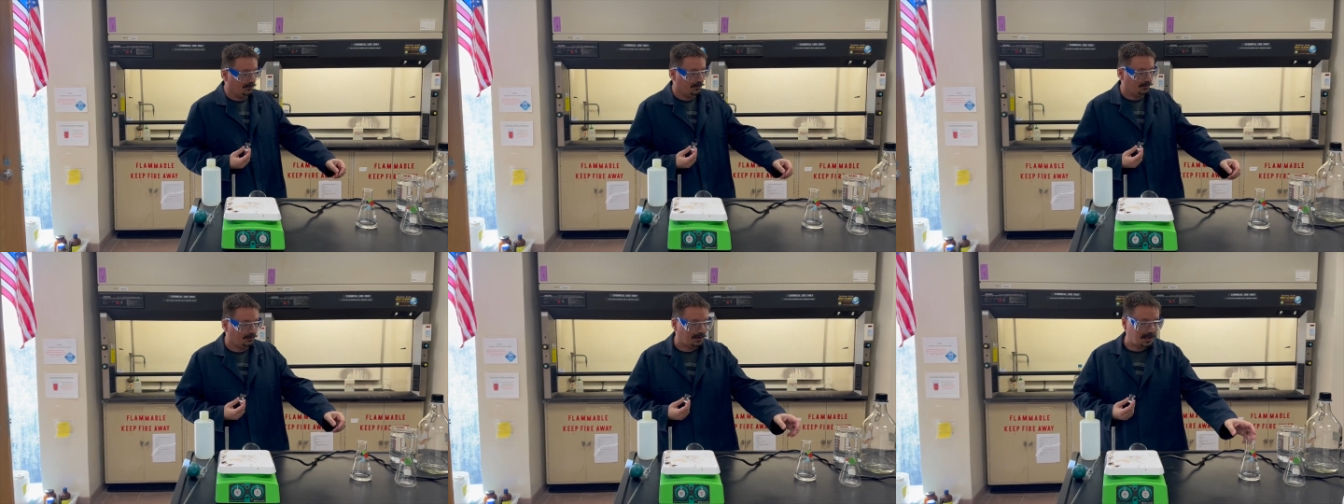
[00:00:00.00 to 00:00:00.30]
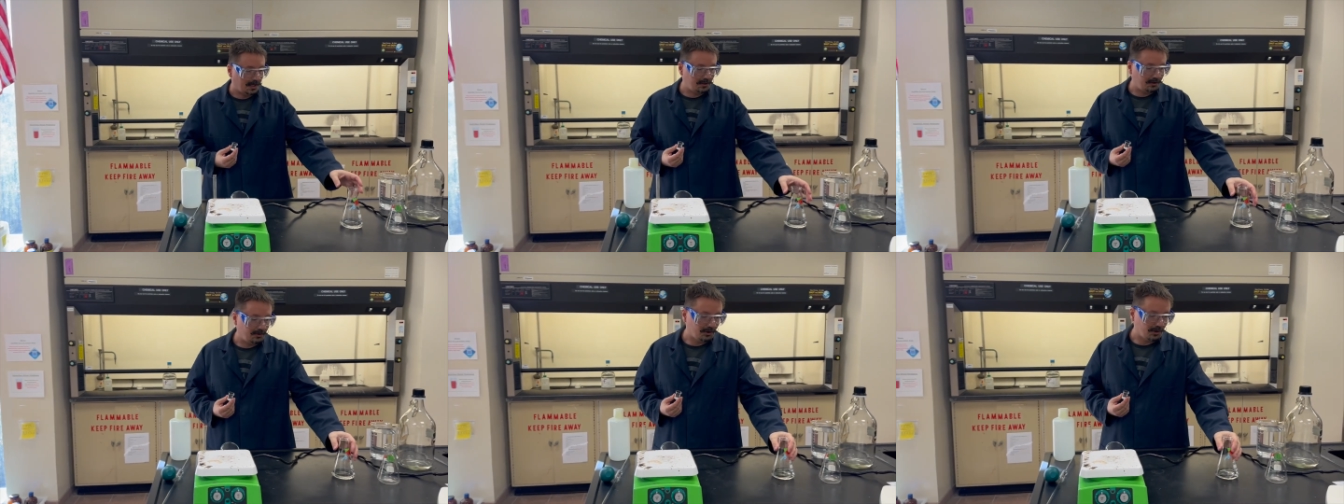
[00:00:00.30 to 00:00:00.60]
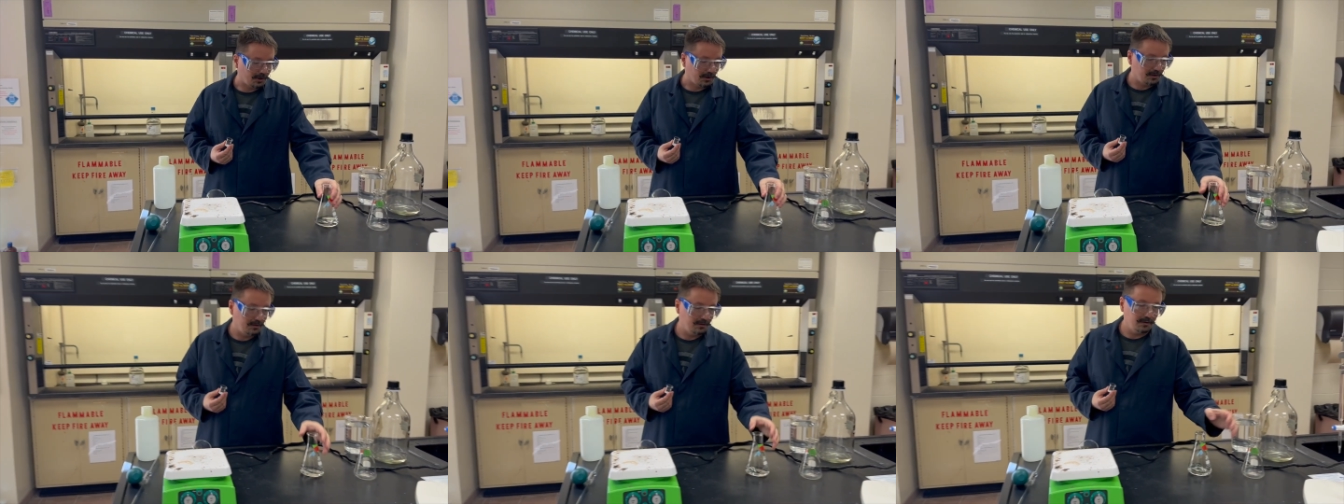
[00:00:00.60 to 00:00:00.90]
you'll take
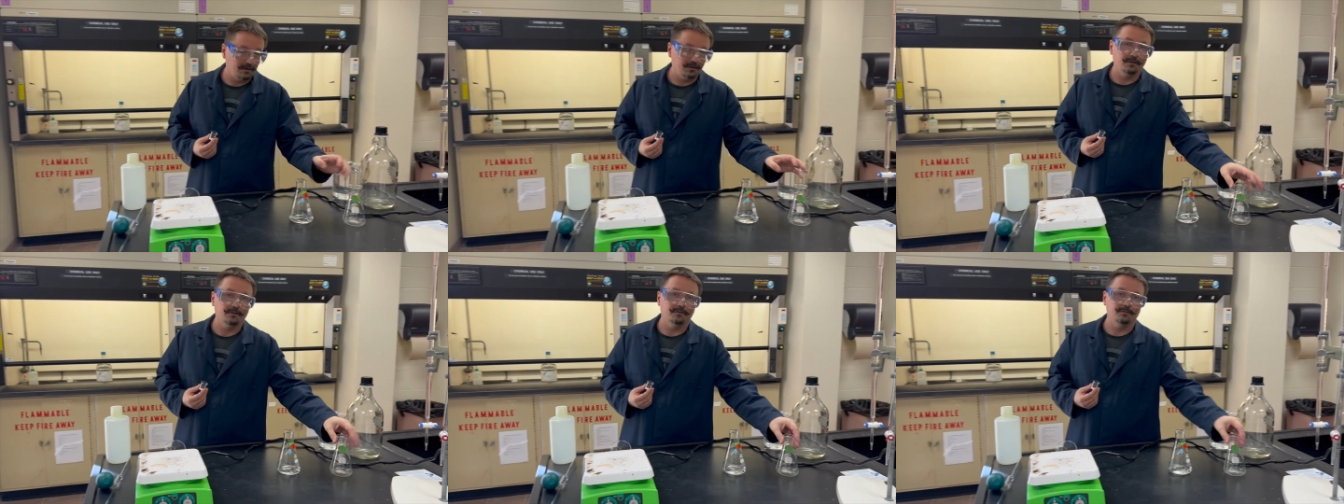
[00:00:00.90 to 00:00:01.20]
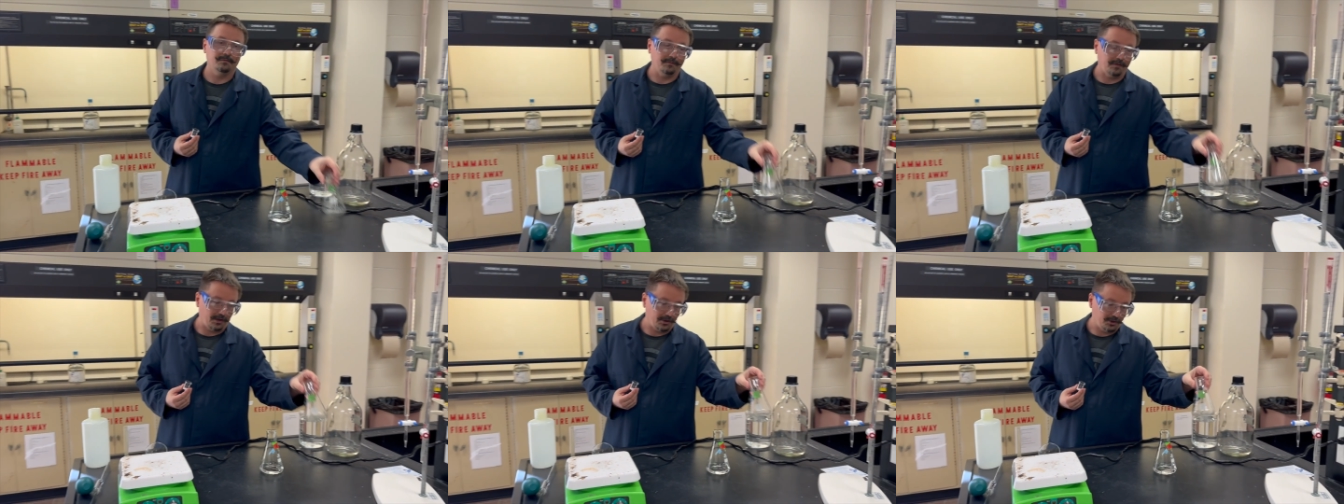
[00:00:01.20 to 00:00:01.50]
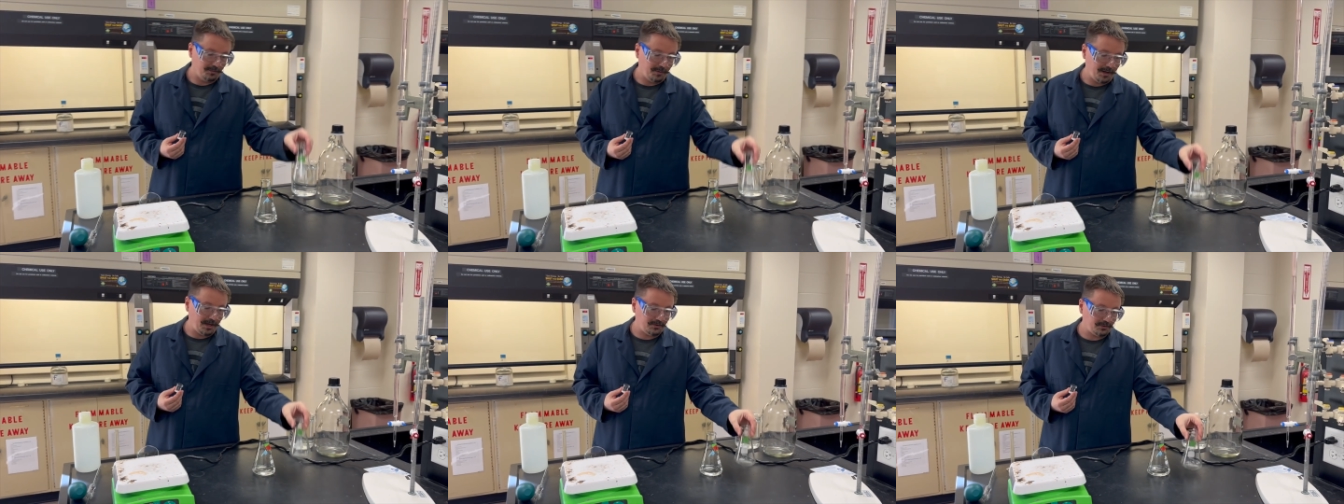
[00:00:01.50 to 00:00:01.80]
your
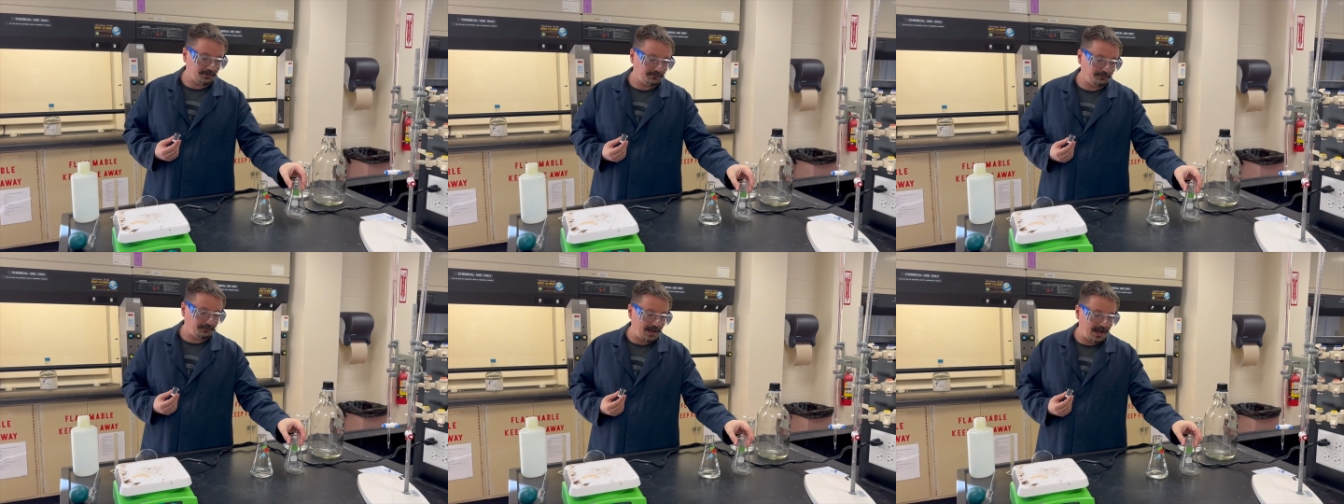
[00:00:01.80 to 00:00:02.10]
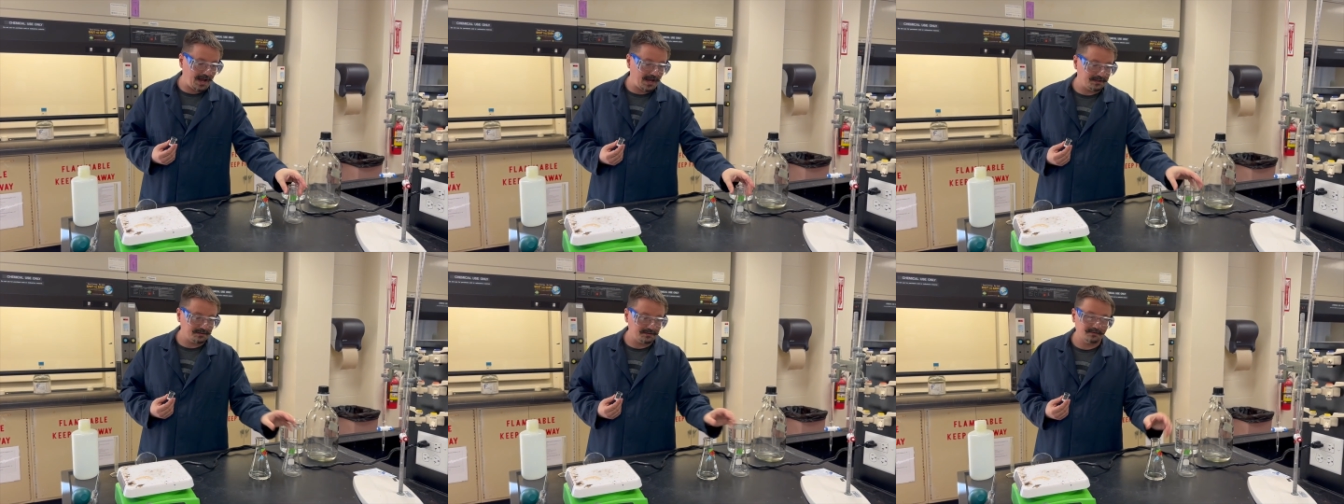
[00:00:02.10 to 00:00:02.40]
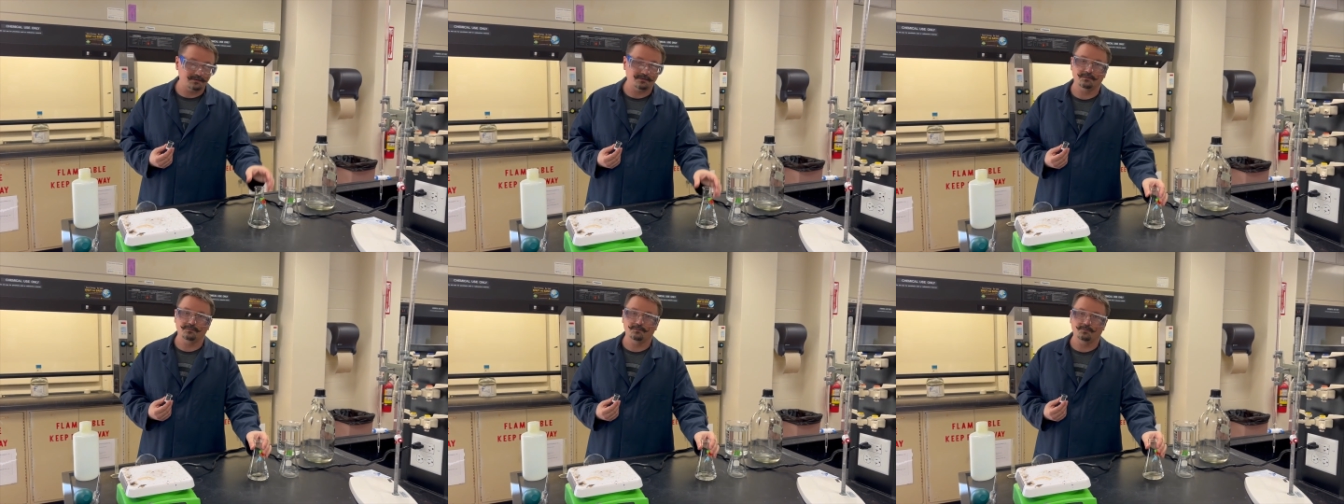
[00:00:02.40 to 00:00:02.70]
volumetric flasks,